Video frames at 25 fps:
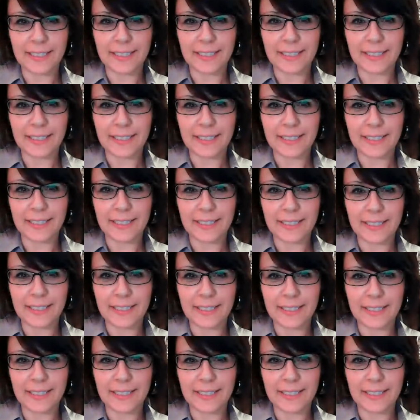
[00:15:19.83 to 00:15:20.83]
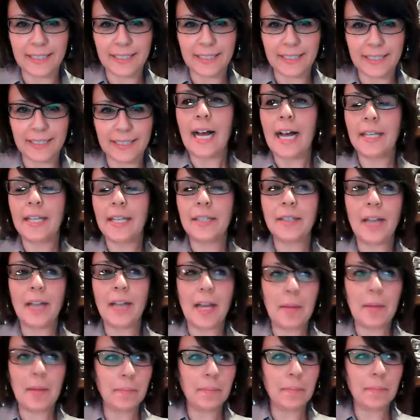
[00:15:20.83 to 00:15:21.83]
So
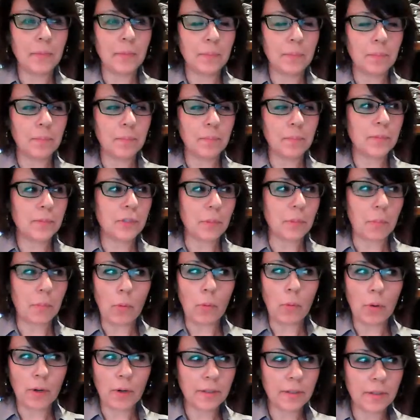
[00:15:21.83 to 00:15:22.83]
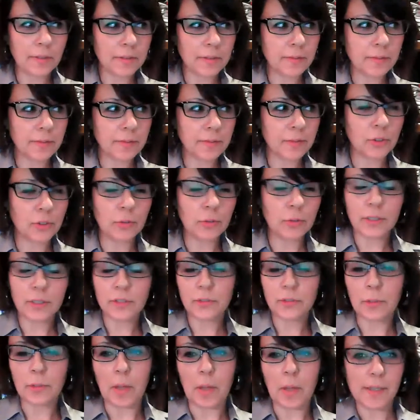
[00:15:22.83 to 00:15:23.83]
I support
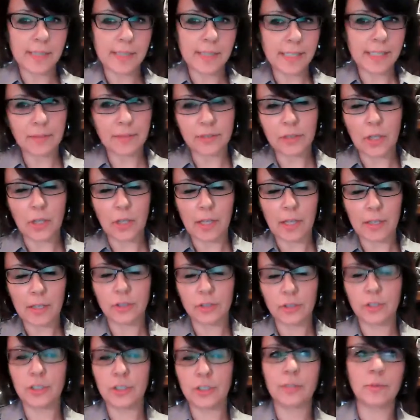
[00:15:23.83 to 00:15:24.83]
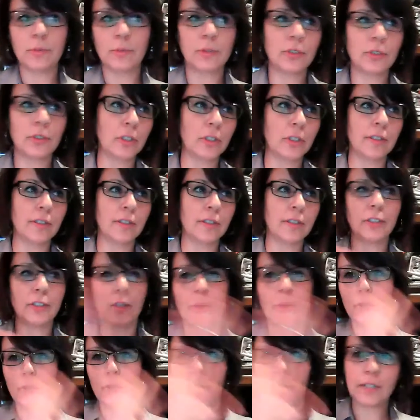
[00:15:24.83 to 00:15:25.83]
students from all 7 colleges, which are
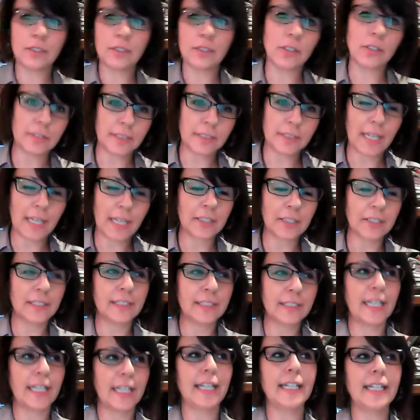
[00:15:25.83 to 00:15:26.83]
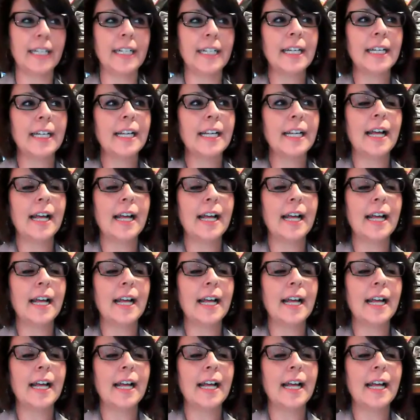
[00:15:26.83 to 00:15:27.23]
across our entire state.